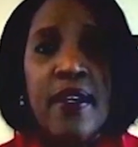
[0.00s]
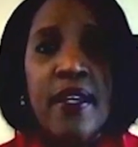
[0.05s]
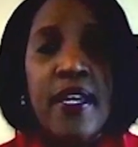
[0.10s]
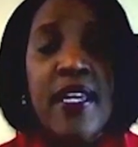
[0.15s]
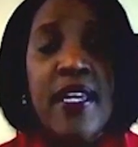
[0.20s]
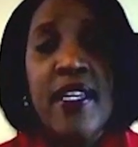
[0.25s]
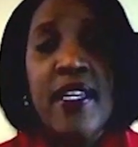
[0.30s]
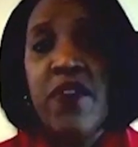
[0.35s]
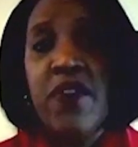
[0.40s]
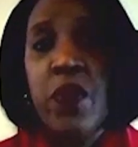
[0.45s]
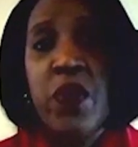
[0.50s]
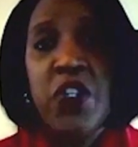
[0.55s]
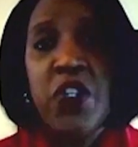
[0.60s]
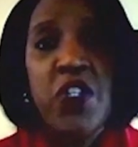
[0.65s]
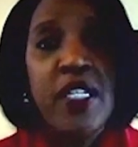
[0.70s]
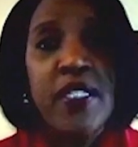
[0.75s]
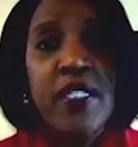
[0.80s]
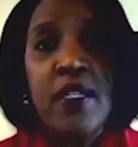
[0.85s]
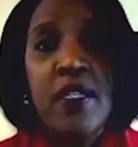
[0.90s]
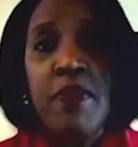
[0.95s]
And then of course,
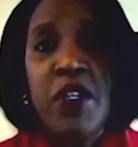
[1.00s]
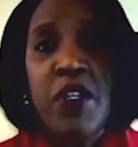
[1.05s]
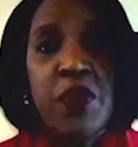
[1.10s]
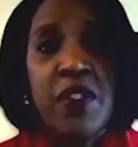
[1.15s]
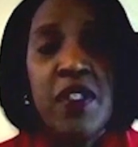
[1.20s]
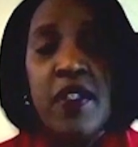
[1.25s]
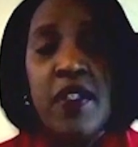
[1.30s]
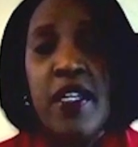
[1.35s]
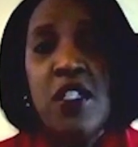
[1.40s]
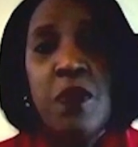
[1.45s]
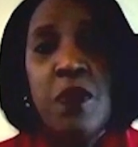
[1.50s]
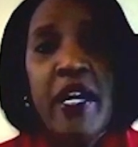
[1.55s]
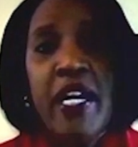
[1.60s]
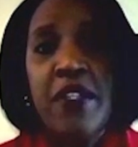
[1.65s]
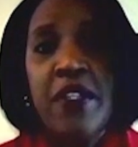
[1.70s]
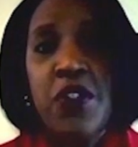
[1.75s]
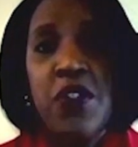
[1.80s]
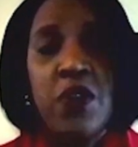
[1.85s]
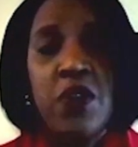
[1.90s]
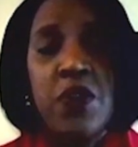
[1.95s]
exhibitors and
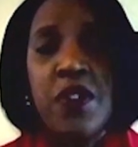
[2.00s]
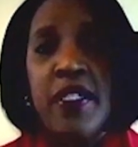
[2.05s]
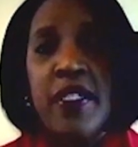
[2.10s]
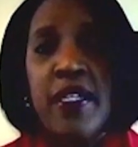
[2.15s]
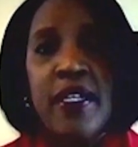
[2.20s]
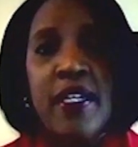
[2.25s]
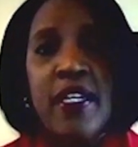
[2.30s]
sponsors.